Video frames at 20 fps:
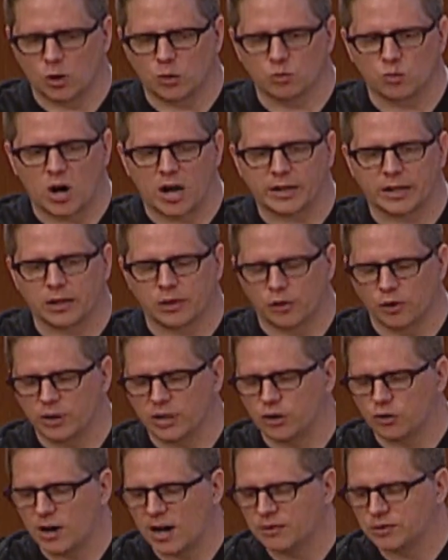rocking
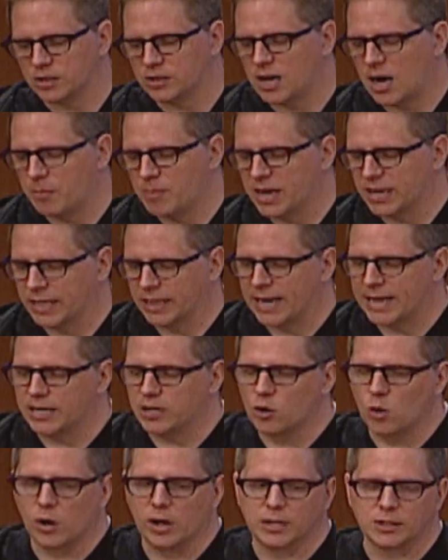30 drives and not making any
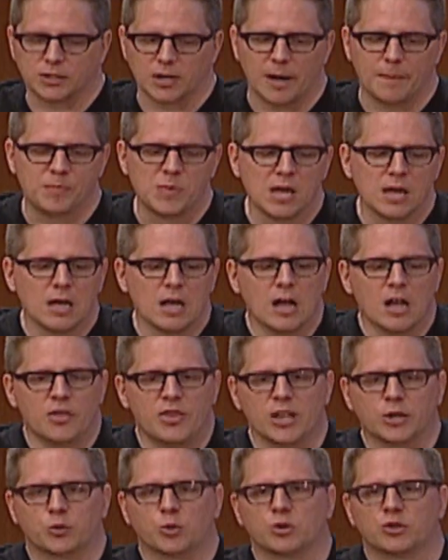noise.
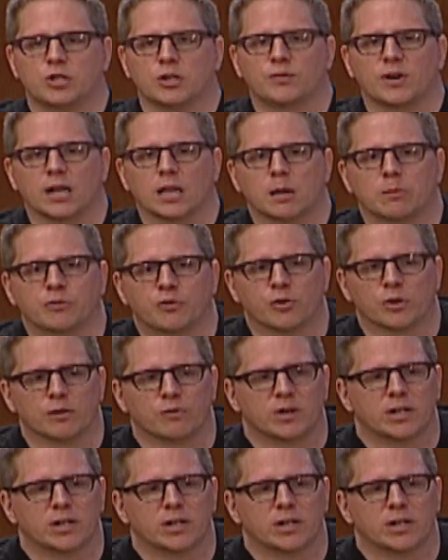This was developed for the